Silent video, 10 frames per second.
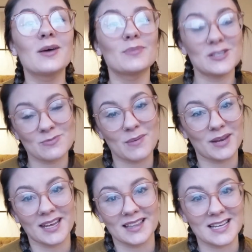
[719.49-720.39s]
Please remember
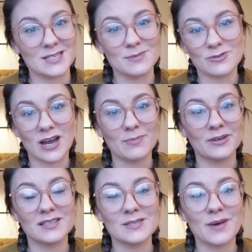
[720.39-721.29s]
to hit their subscribe
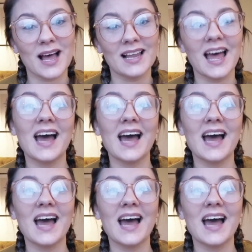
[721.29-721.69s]
button as well